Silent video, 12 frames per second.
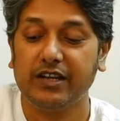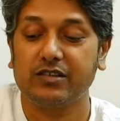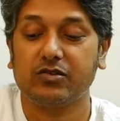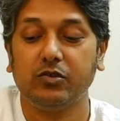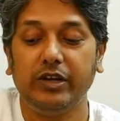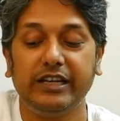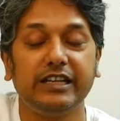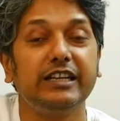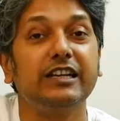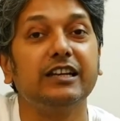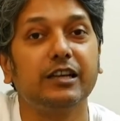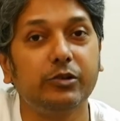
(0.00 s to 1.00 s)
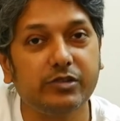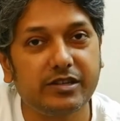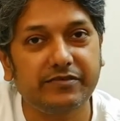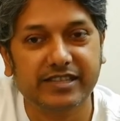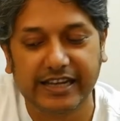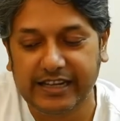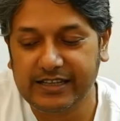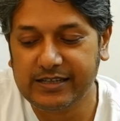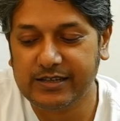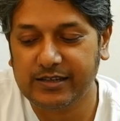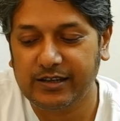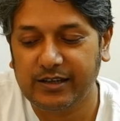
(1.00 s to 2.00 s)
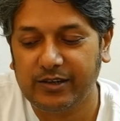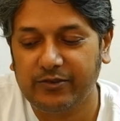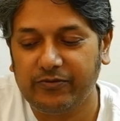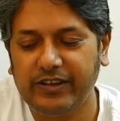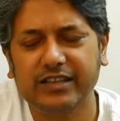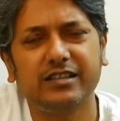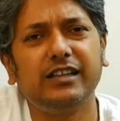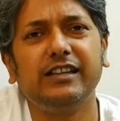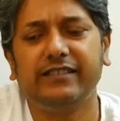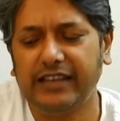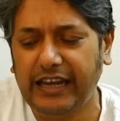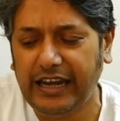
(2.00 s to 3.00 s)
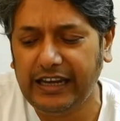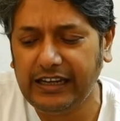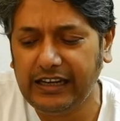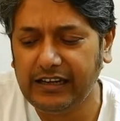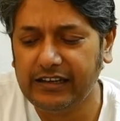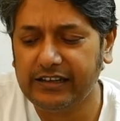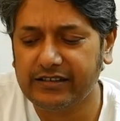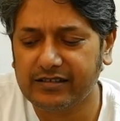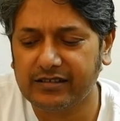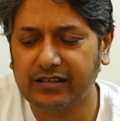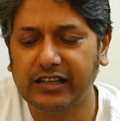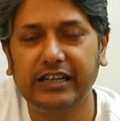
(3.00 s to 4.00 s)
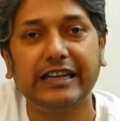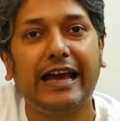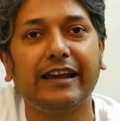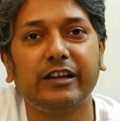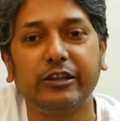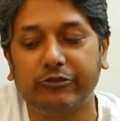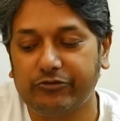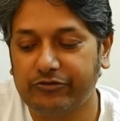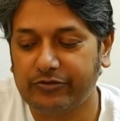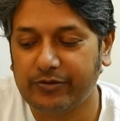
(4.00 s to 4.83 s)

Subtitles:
So, in an inclusive sense, fiction is any literary narrative,